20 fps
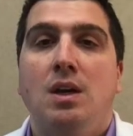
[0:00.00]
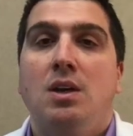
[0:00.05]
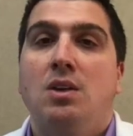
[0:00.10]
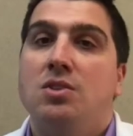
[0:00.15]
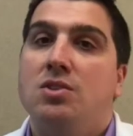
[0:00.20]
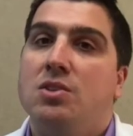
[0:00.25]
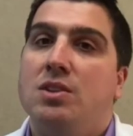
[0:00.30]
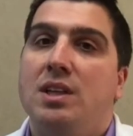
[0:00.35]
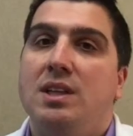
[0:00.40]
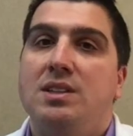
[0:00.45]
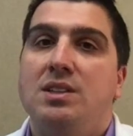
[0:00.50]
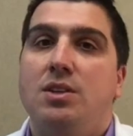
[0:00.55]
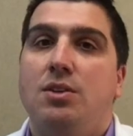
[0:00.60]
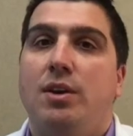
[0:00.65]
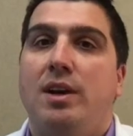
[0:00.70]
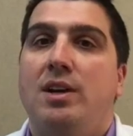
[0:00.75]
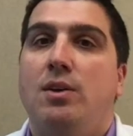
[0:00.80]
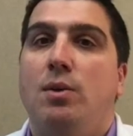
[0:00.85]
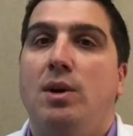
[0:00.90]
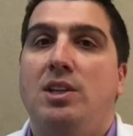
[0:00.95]
So that's a
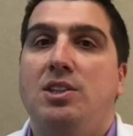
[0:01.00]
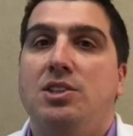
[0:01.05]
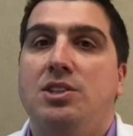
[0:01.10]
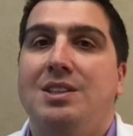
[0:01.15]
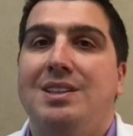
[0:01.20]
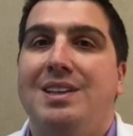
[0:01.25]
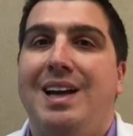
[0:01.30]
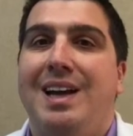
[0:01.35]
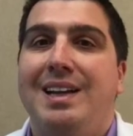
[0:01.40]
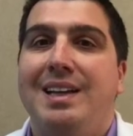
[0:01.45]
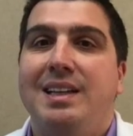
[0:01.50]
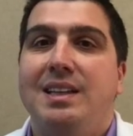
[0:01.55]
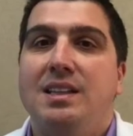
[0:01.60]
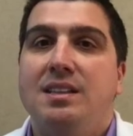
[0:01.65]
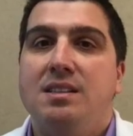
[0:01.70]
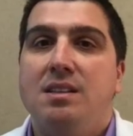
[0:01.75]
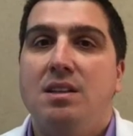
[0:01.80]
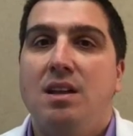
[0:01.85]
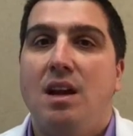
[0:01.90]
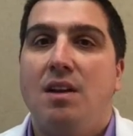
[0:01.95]
great question. I get
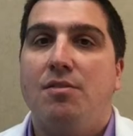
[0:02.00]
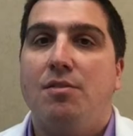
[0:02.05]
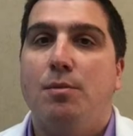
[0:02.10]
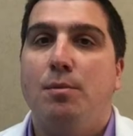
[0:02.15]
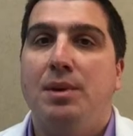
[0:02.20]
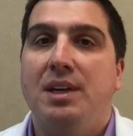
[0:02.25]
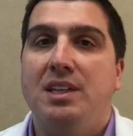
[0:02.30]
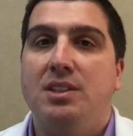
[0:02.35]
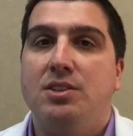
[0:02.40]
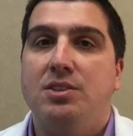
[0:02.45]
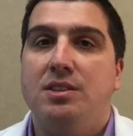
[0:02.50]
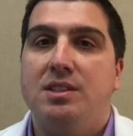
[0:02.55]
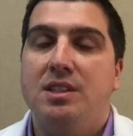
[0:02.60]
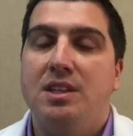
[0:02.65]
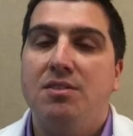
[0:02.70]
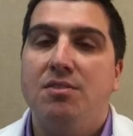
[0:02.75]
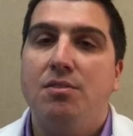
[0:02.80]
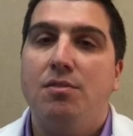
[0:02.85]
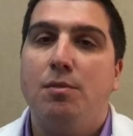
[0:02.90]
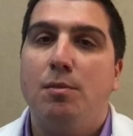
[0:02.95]
this a lot from patients
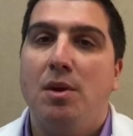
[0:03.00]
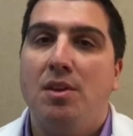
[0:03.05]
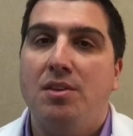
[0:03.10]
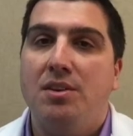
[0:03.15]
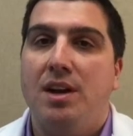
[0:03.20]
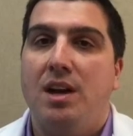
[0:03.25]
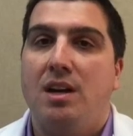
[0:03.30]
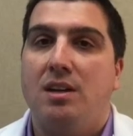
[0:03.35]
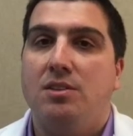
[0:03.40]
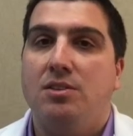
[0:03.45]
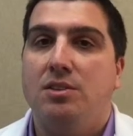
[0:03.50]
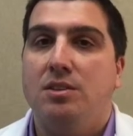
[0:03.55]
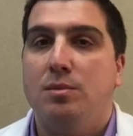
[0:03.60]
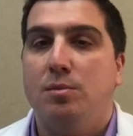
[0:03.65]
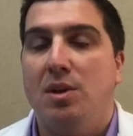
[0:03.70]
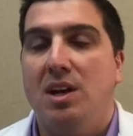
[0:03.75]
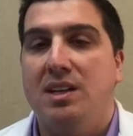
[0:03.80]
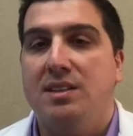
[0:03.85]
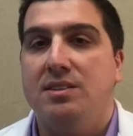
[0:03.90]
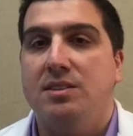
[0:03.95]
and even from other doctors
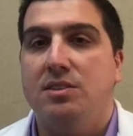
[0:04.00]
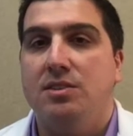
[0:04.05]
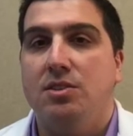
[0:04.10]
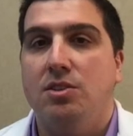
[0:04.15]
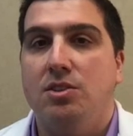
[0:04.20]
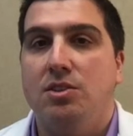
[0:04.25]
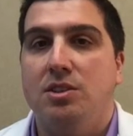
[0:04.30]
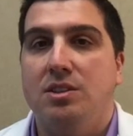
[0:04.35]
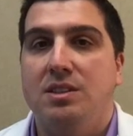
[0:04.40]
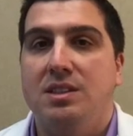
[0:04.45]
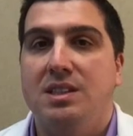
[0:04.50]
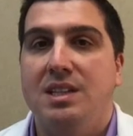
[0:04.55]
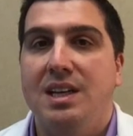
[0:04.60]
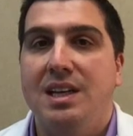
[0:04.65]
and plastic surgeons.